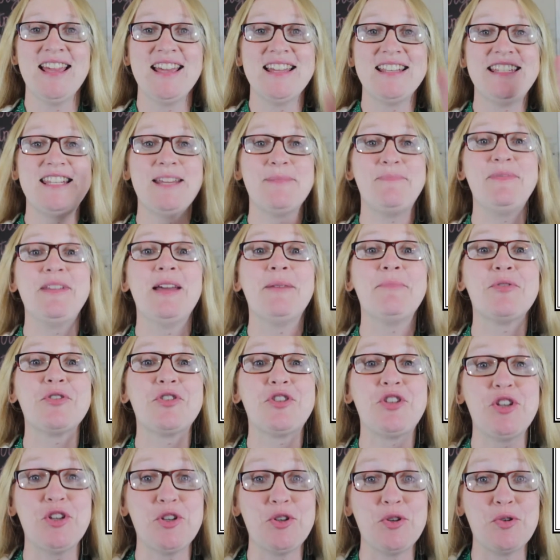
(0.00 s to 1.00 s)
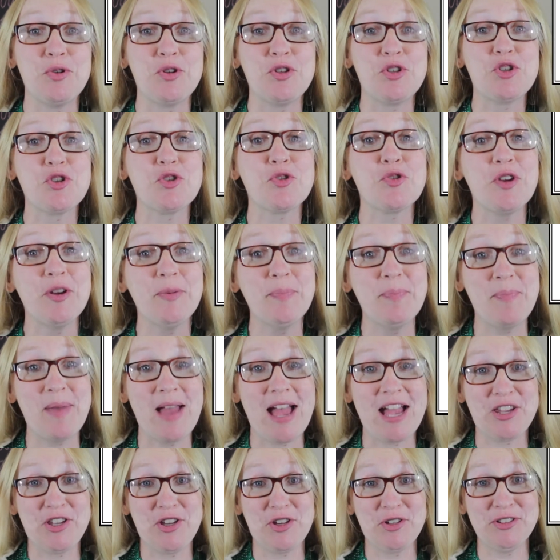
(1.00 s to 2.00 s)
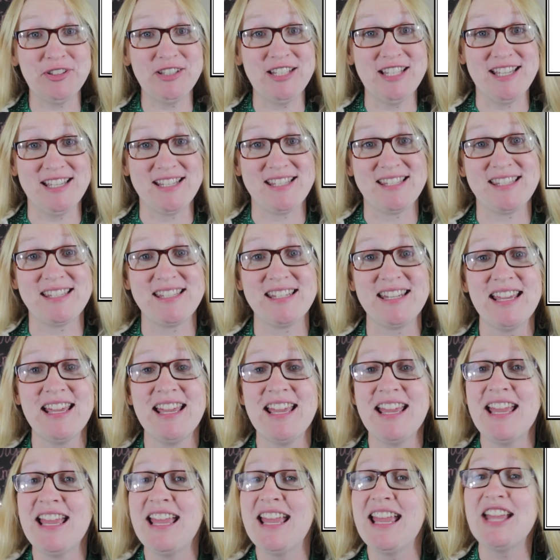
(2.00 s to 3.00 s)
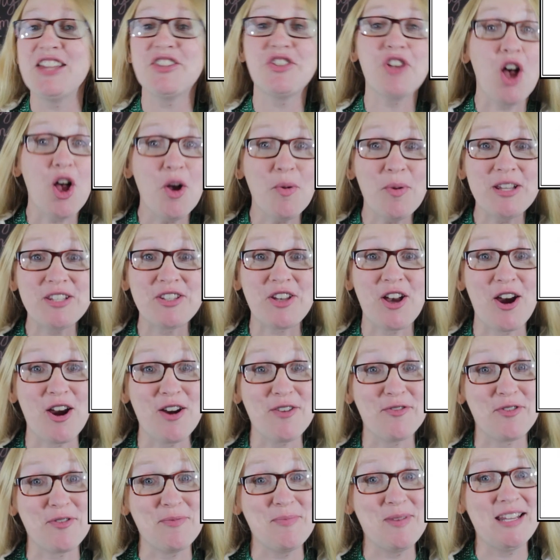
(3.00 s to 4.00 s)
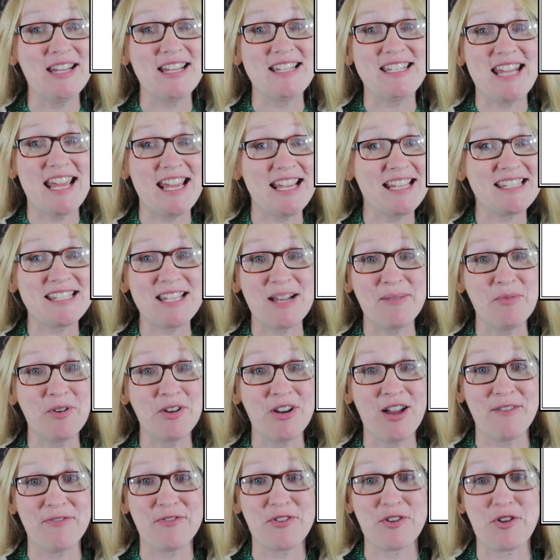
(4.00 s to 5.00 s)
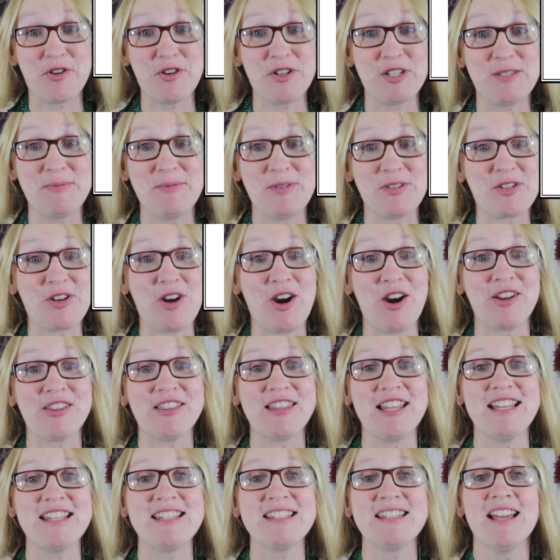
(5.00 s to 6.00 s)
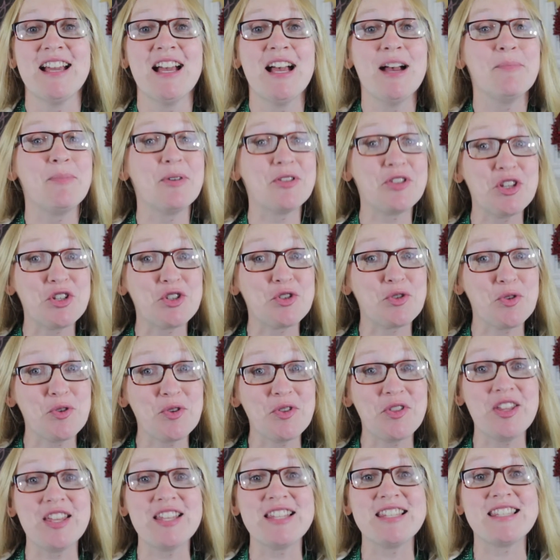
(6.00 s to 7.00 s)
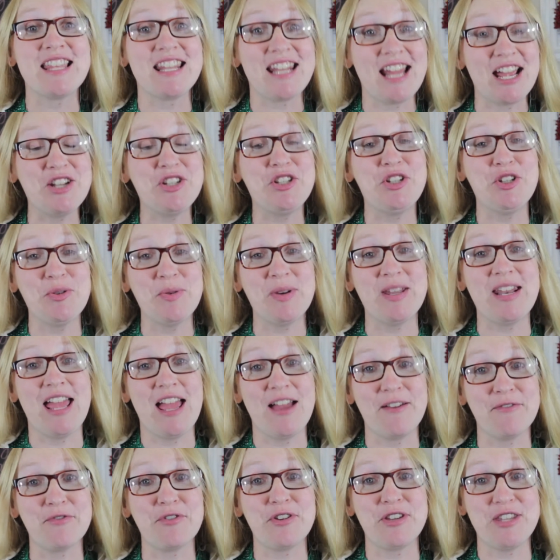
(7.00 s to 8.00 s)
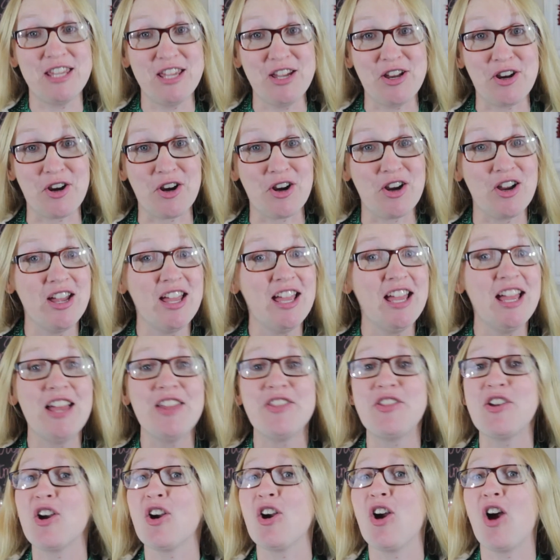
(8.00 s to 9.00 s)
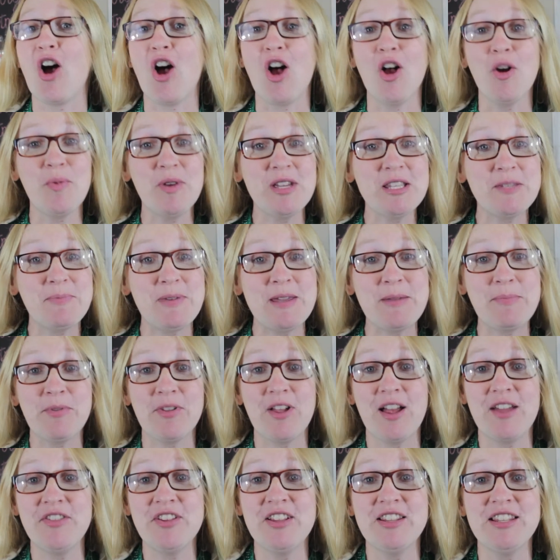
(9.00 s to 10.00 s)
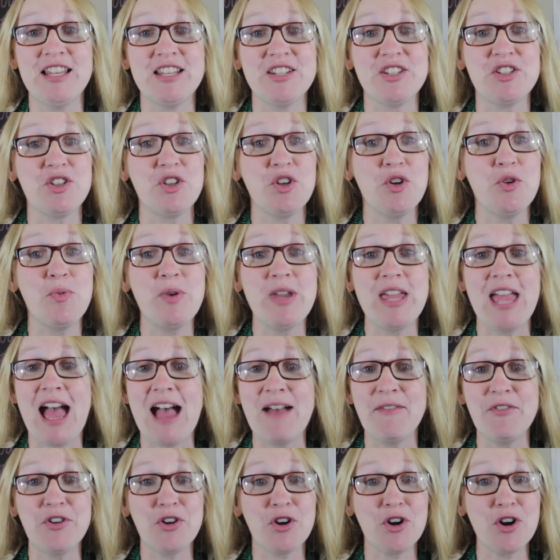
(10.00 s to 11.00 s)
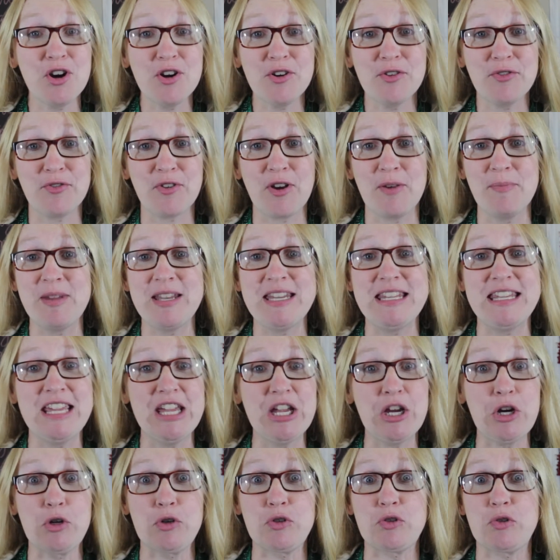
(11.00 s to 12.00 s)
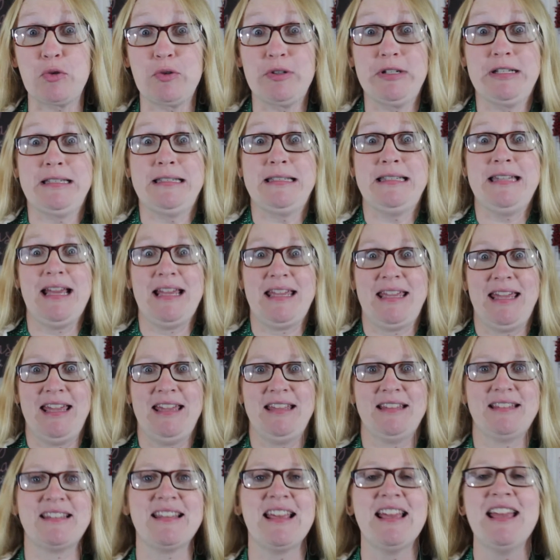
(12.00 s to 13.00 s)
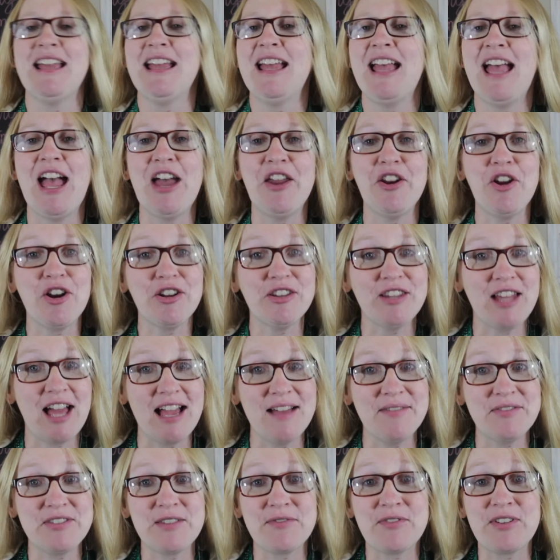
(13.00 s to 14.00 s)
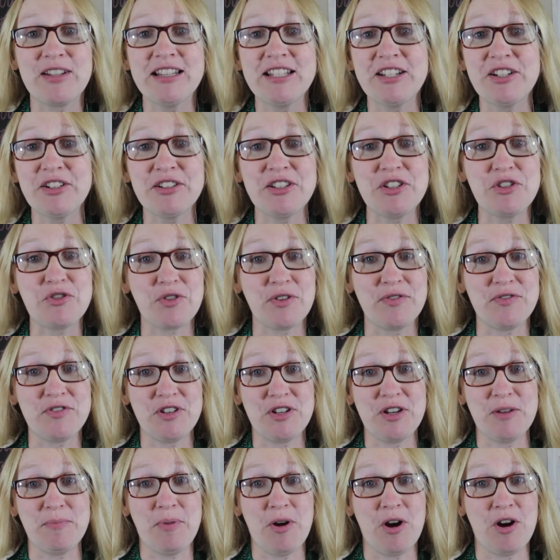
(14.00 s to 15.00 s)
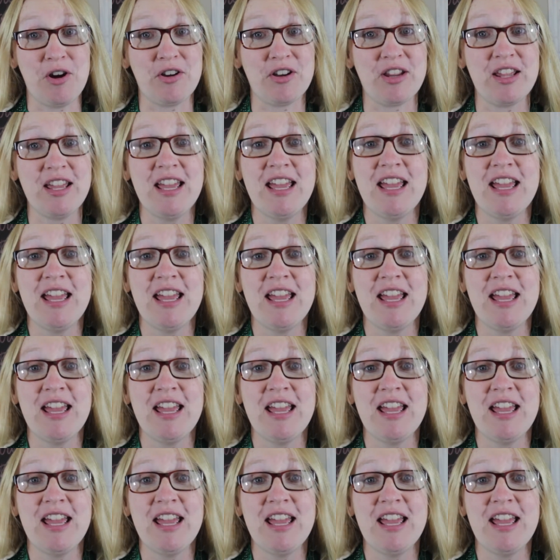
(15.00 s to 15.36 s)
Tip number 2, trim back your list. It's always hard for me to take someone off the Christmas card list, but the truth is that I do it every year. There are always people on the list who we haven't heard from in years or decades, and our lives have clearly drifted apart.